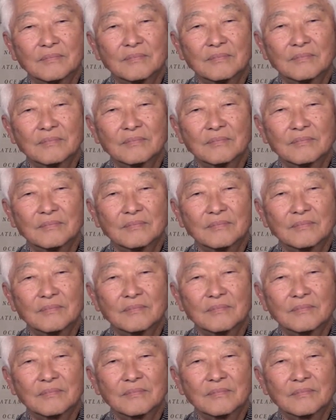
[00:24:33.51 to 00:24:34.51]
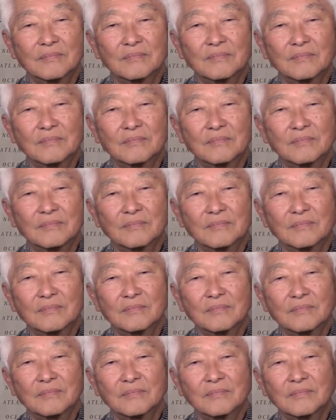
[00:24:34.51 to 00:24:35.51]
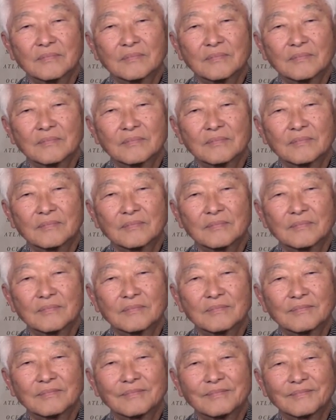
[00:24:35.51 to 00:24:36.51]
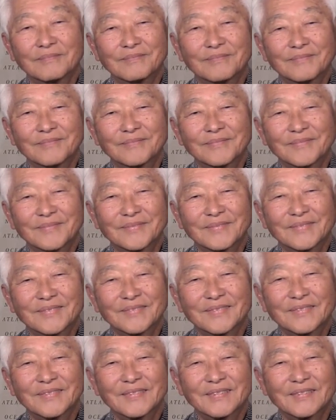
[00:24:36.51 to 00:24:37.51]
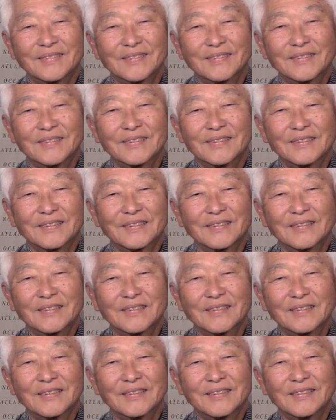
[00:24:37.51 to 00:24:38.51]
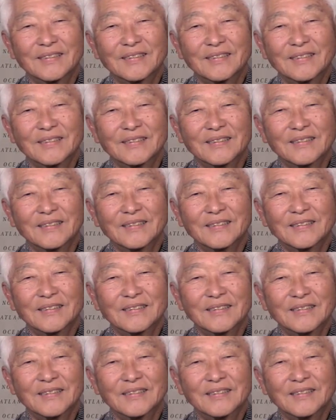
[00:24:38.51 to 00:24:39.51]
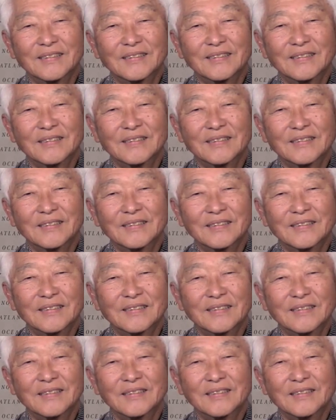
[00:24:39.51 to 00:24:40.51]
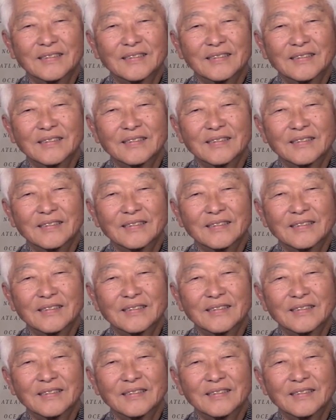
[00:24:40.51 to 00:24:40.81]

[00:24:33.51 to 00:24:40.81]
(silent)